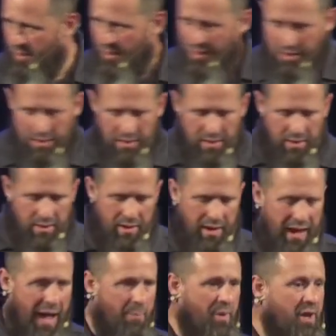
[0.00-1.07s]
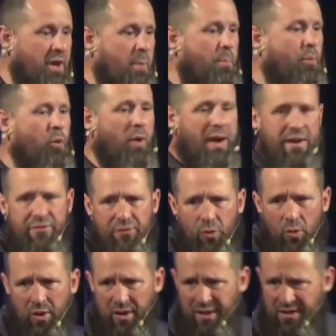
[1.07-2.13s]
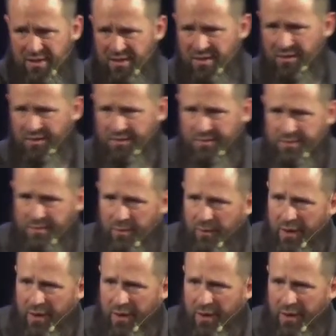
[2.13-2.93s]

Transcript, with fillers: up. I'm going to pray for us.